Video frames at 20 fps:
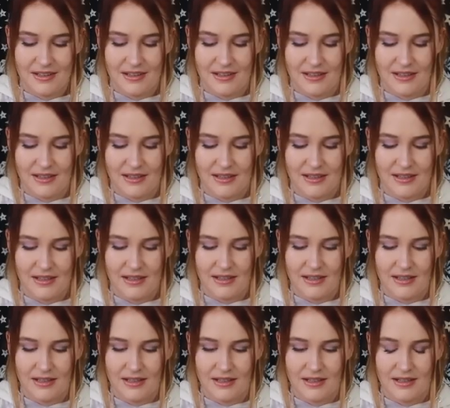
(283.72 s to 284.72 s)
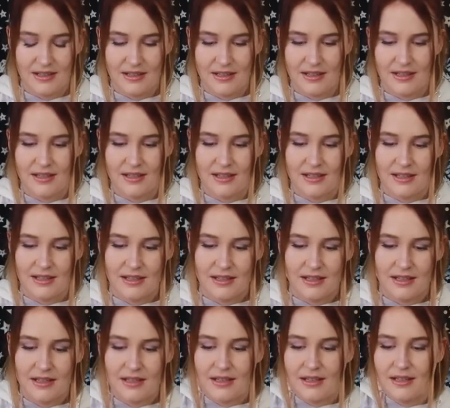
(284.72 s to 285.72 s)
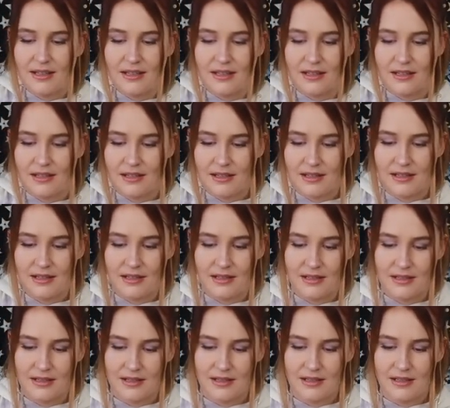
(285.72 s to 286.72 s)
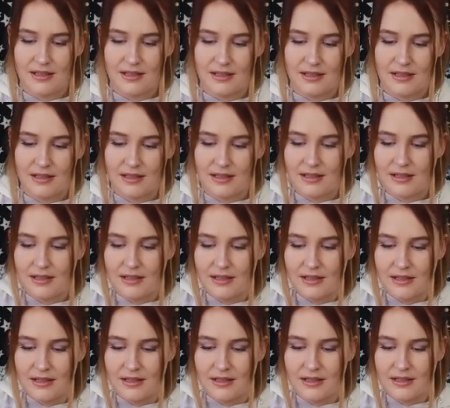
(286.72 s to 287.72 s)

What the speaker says: Nobody speaks.